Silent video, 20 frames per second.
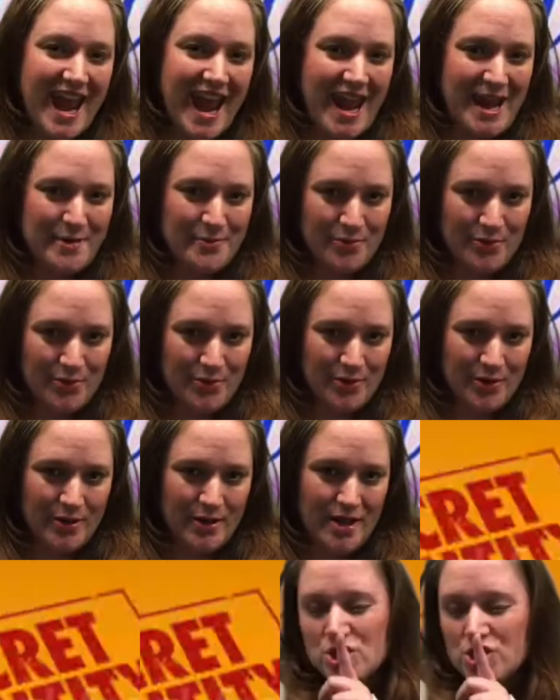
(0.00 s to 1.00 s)
Abel.
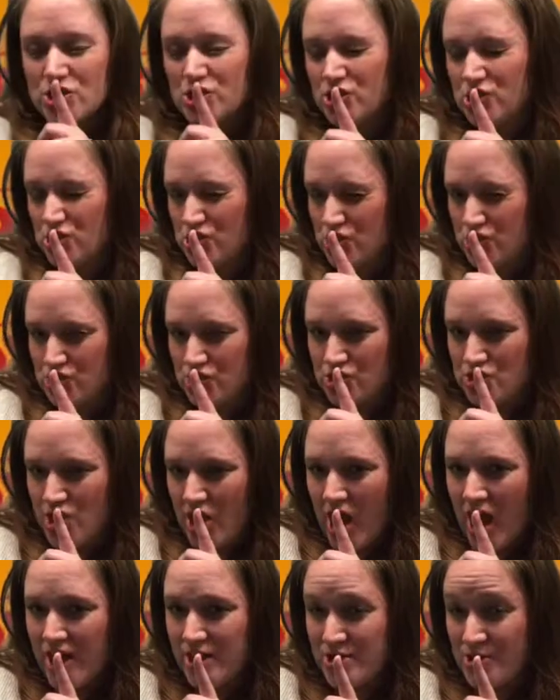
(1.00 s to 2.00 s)
Shh,
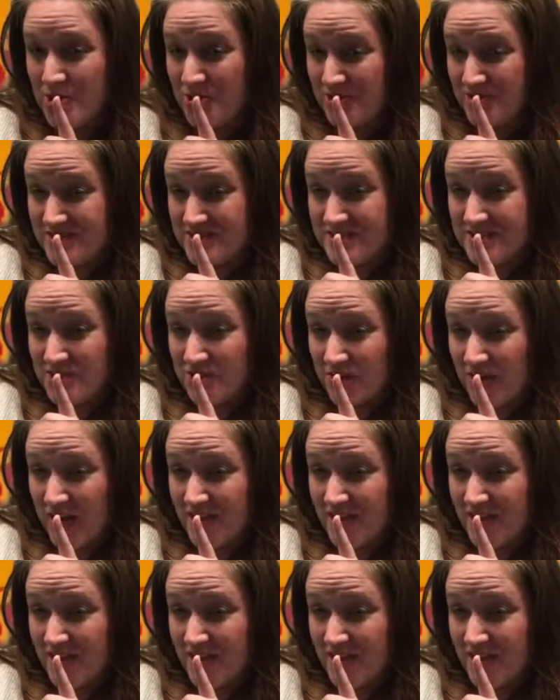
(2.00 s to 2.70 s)
I know the secret